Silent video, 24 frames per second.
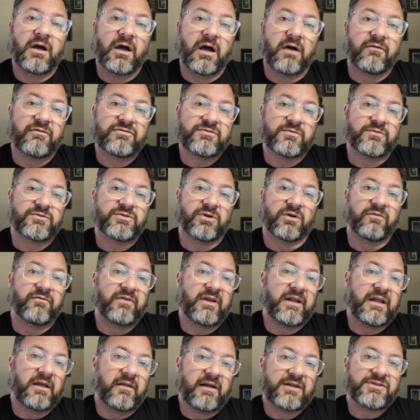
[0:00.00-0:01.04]
of some drone
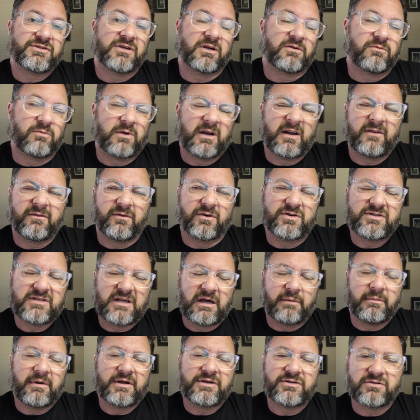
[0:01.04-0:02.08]
video I took when I first
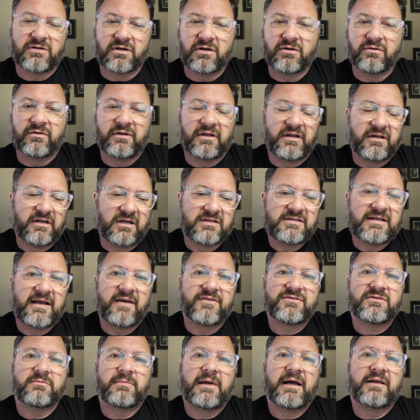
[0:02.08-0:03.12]
got my drone, and it does
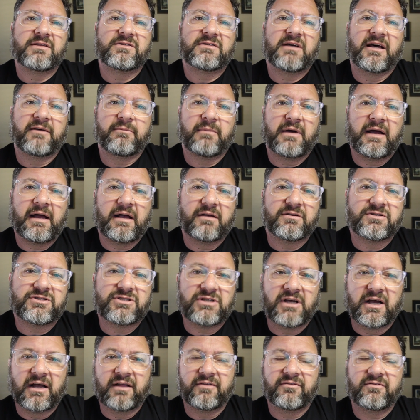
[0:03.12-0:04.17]
have some outside my house
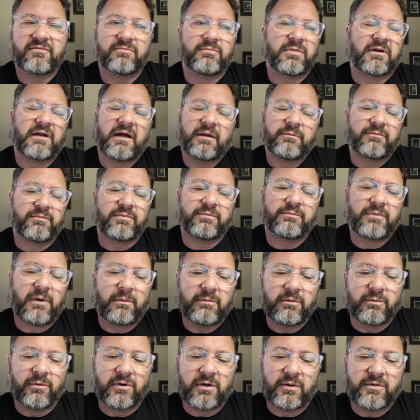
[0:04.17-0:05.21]
shots, but I
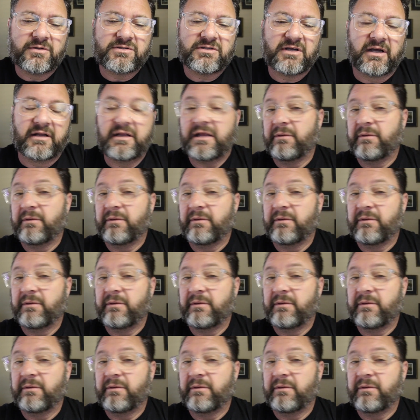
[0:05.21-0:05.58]
probably won't go inside.